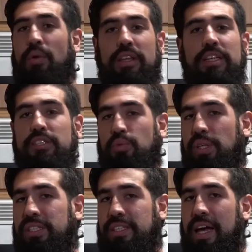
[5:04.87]
really a
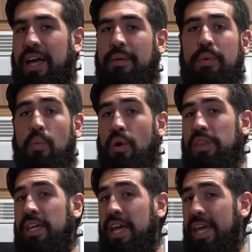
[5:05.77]
sweets guy, but one
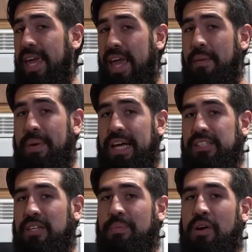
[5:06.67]
thing I can't
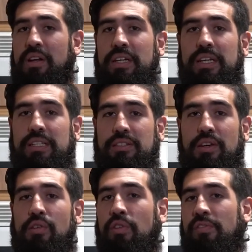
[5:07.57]
pass up on is
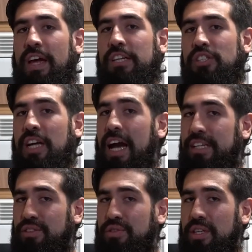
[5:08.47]
good old-fashioned
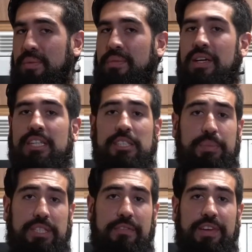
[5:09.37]
ice cream,
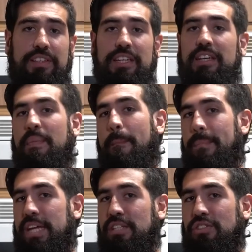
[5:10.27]
specifically
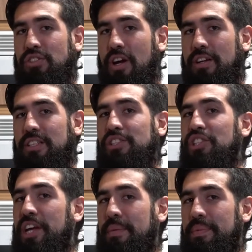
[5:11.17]
mint chocolate
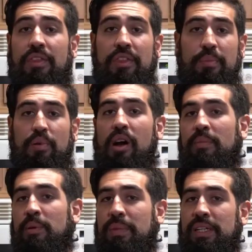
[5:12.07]
chip. The
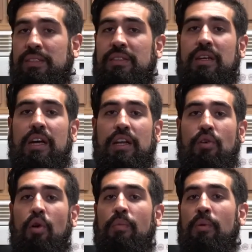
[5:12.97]
problem is, a
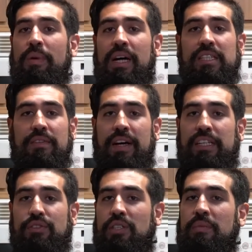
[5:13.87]
normal pint of
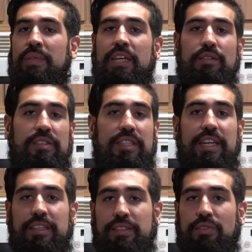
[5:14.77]
ice cream that you'd see
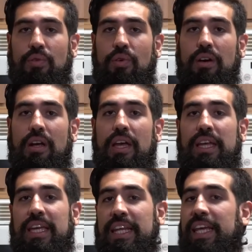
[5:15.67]
at the store
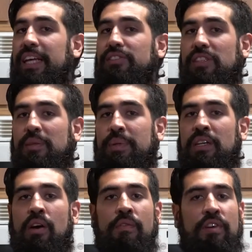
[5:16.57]
can easily
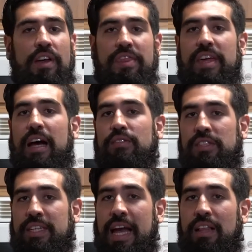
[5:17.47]
be over
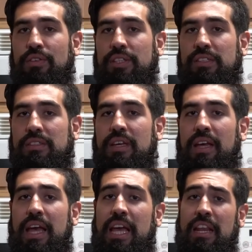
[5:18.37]
1,000 calories.
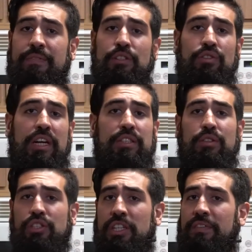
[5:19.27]
And if you're trying
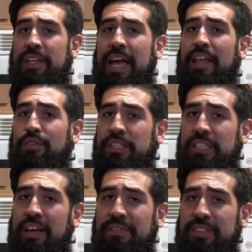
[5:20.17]
to achieve a calorie
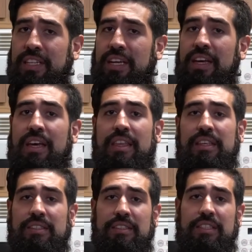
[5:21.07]
deficit,
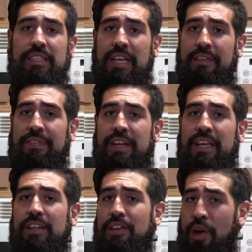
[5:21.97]
this is a
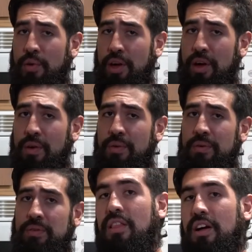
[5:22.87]
definite
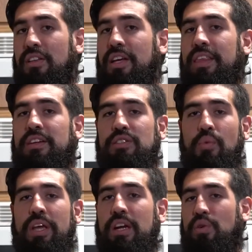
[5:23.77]
no-go. Luckily, there's a
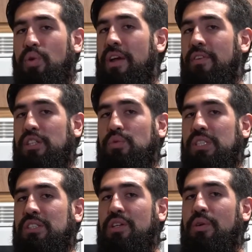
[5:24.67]
way to crave our
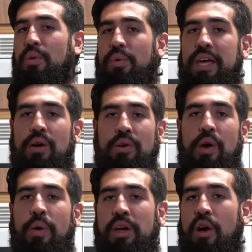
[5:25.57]
sweet tooth without
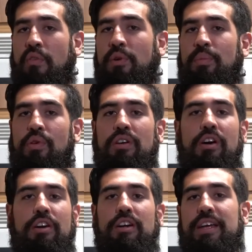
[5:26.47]
going overboard
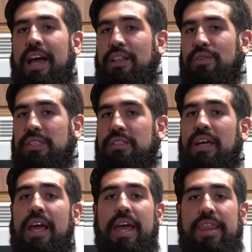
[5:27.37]
on our calories,
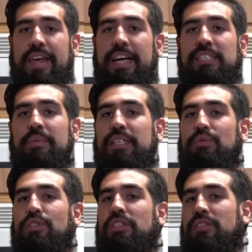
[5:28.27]
and that's by
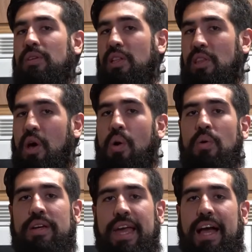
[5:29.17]
switching to a
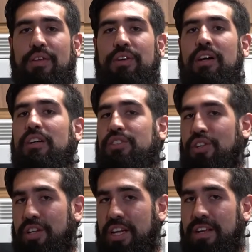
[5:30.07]
low-calorie
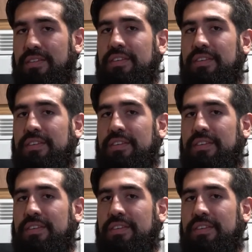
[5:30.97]
alternative.